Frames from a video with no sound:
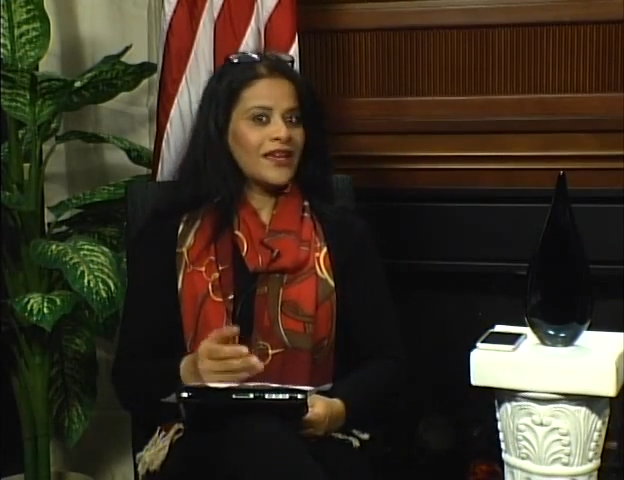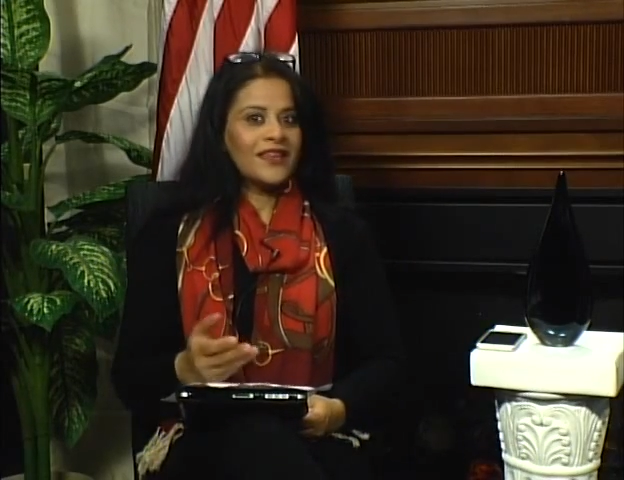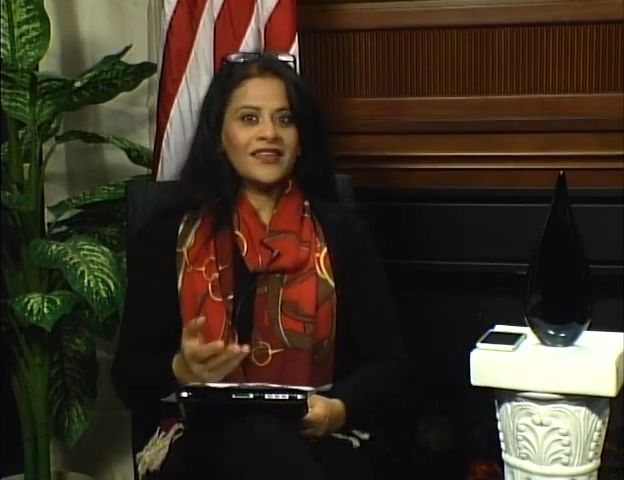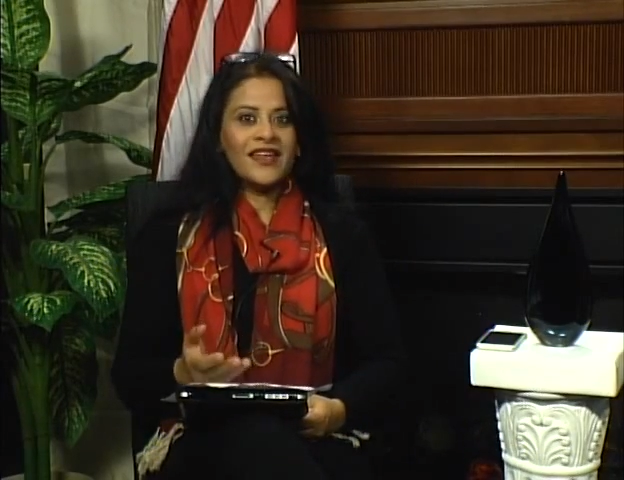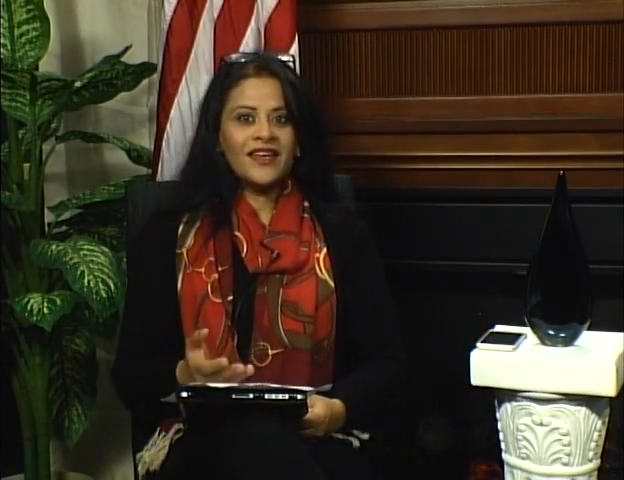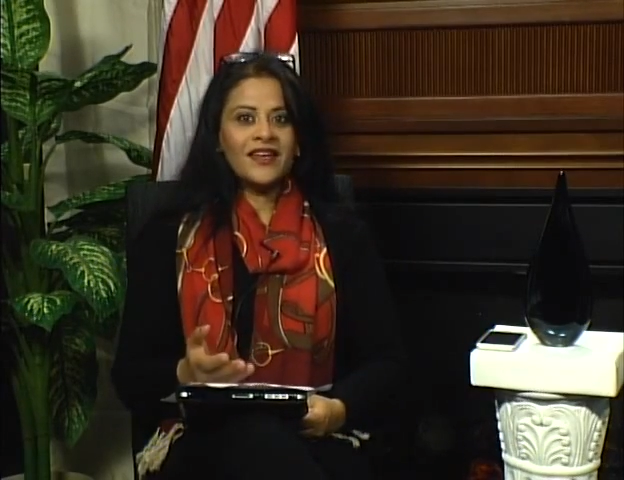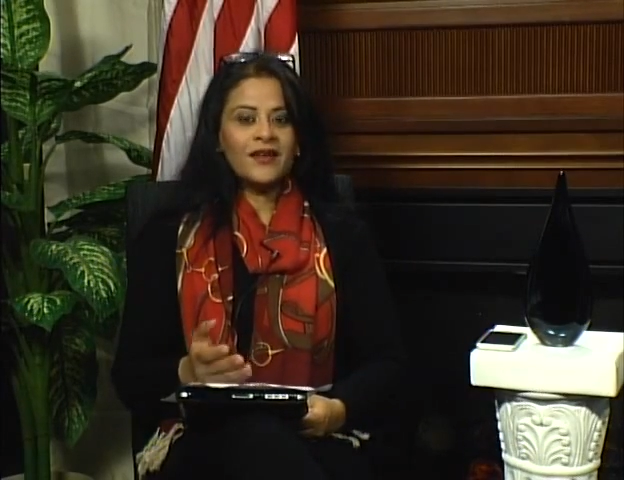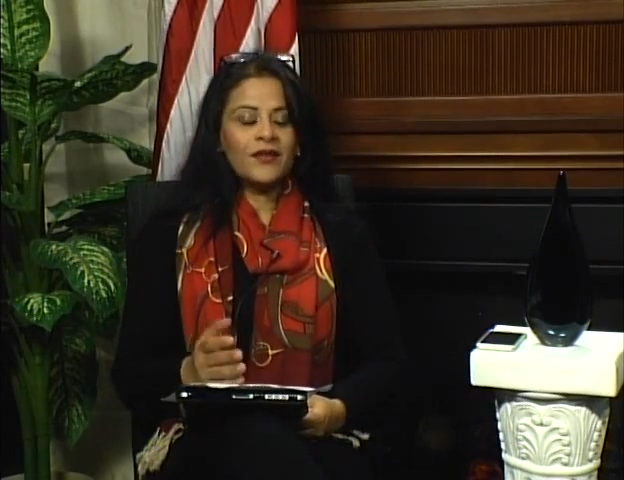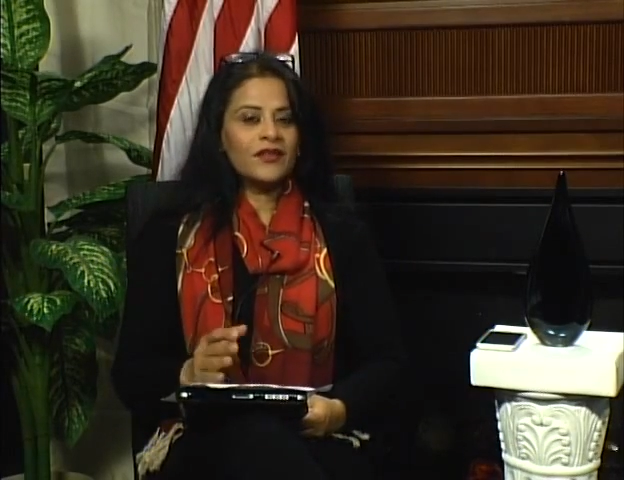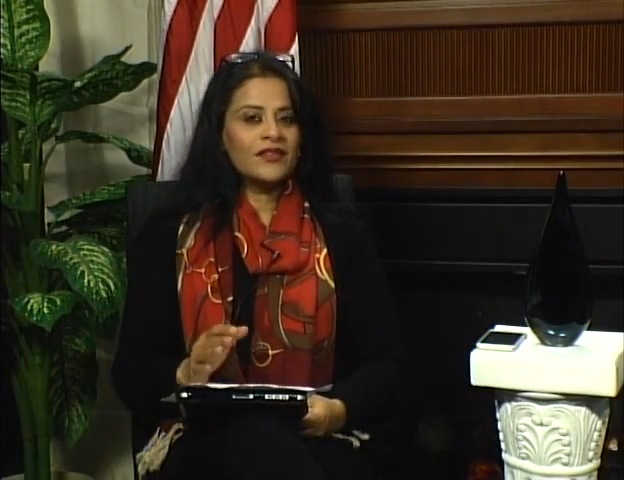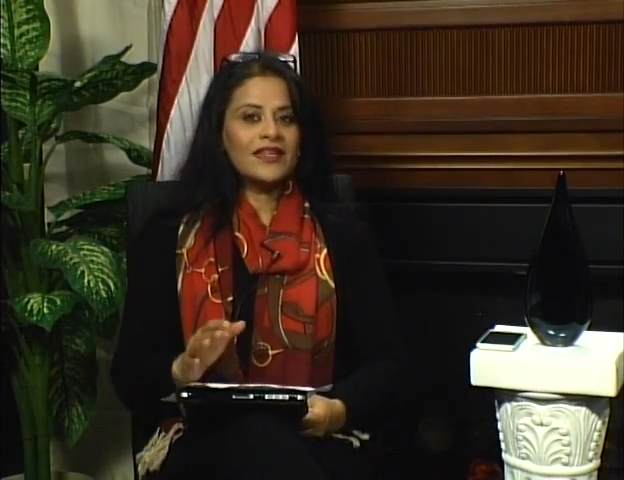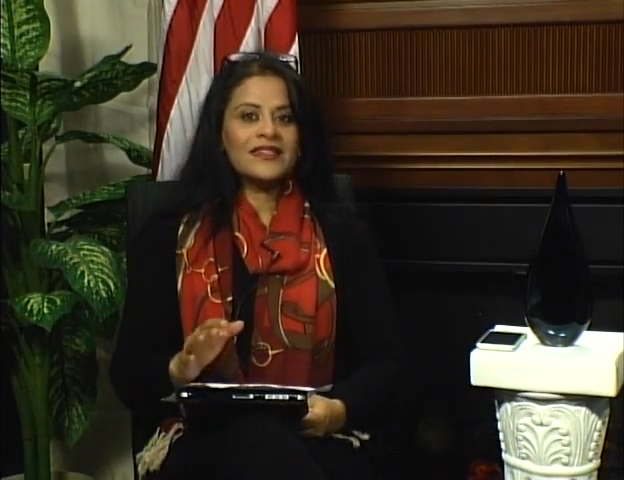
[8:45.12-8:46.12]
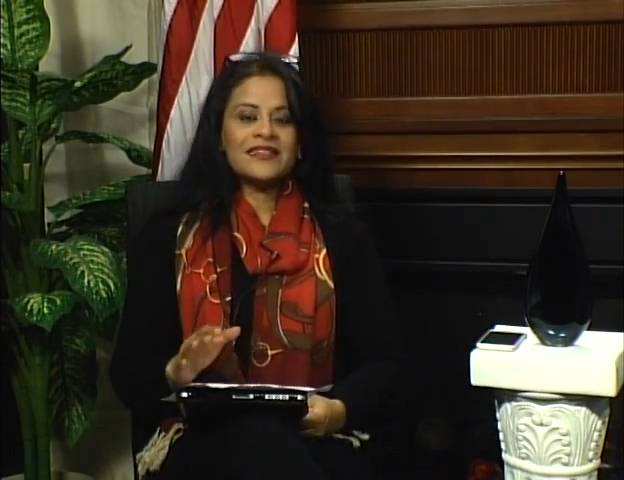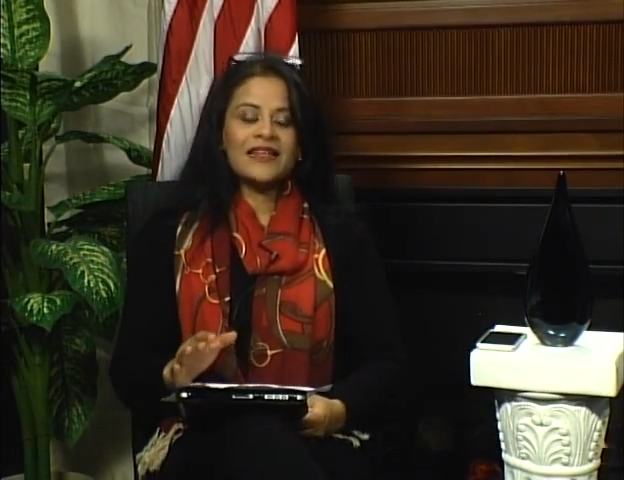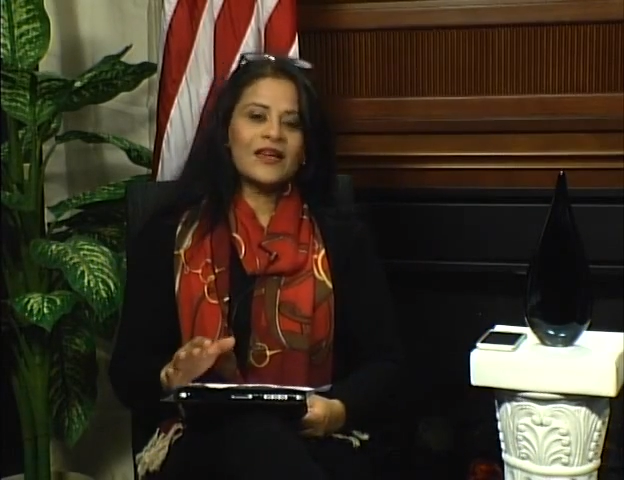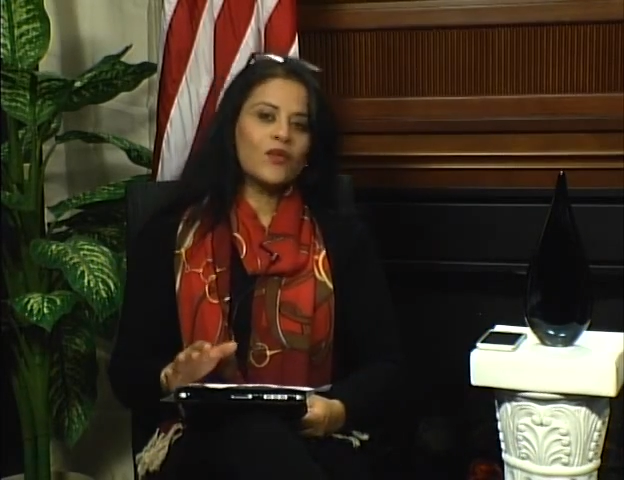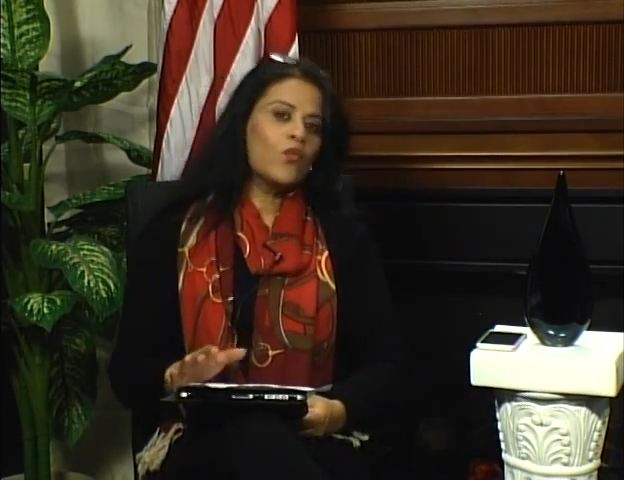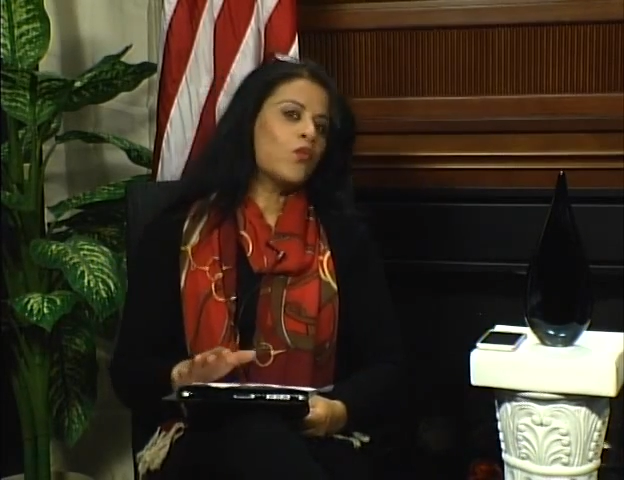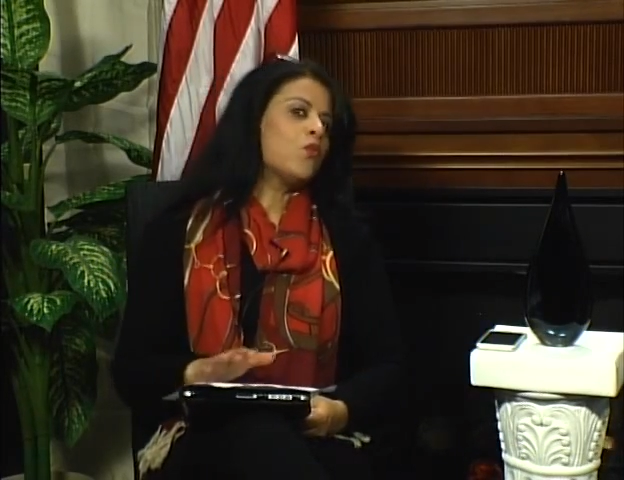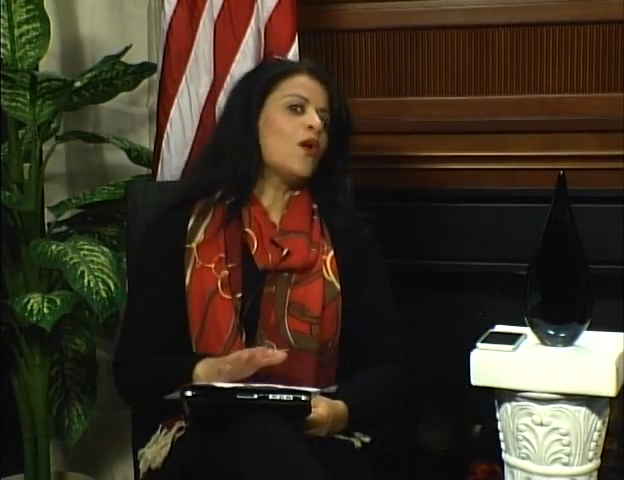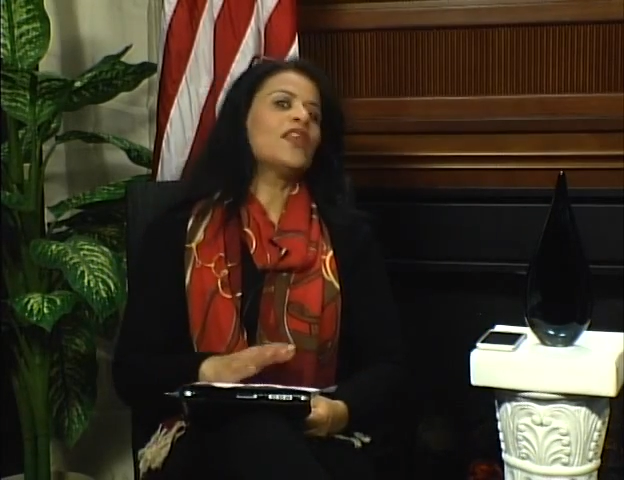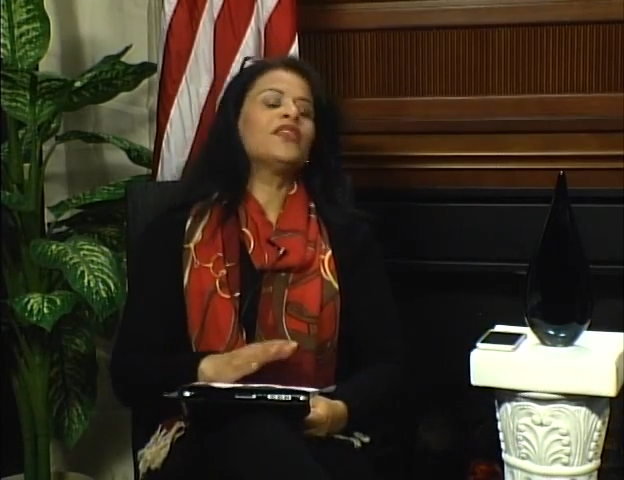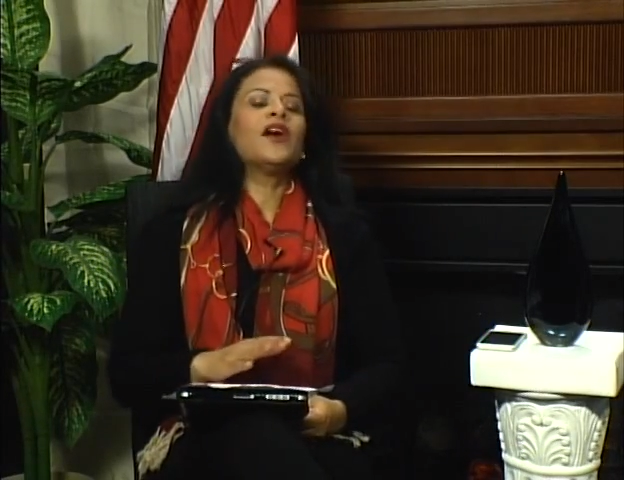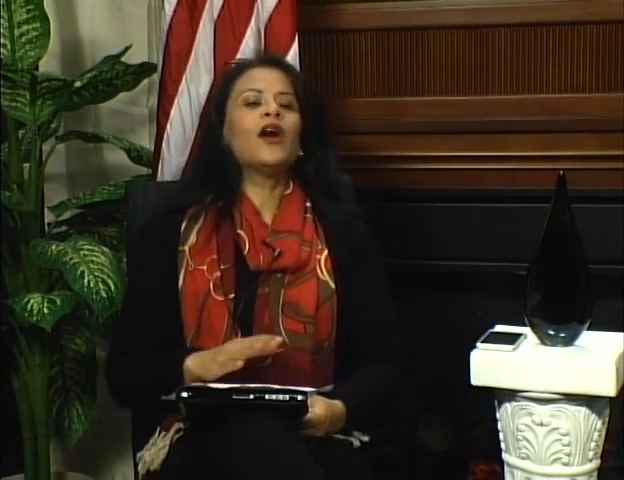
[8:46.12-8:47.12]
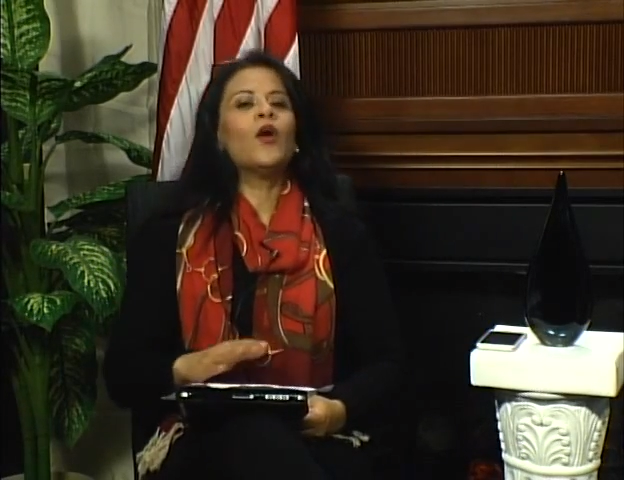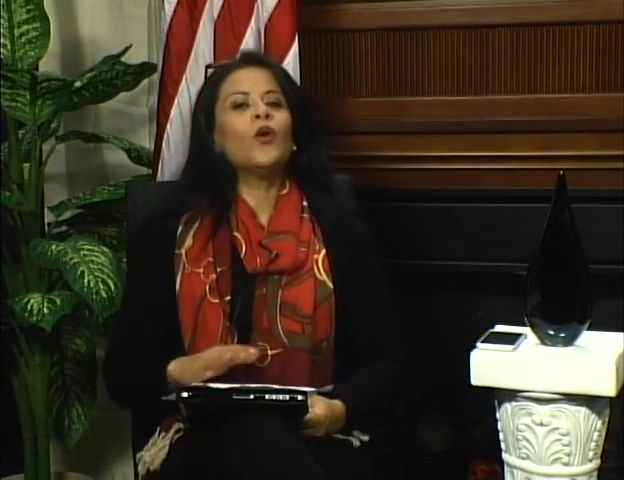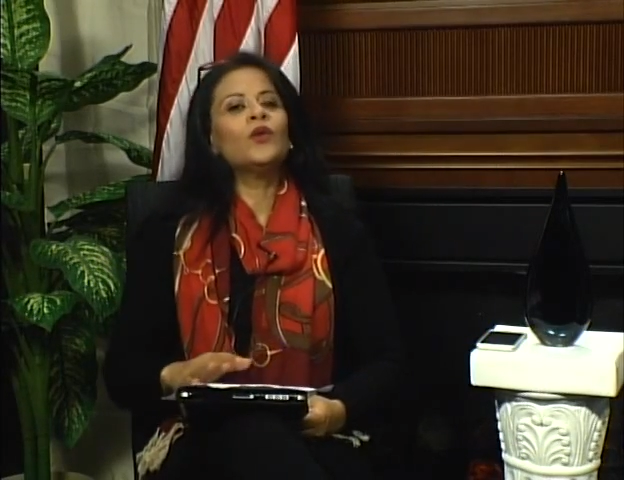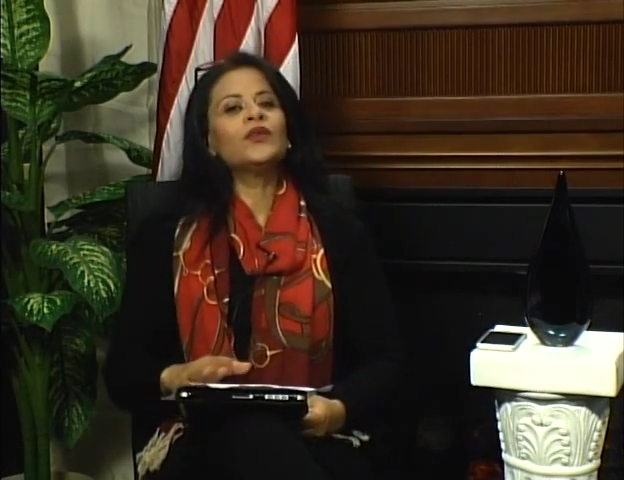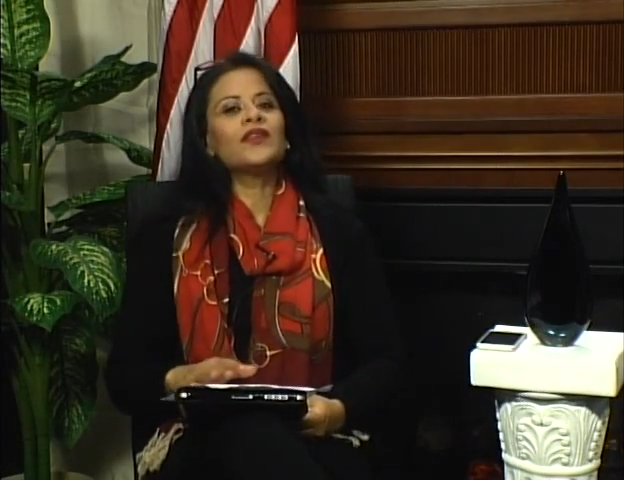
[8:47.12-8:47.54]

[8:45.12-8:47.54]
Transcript: it's like one whole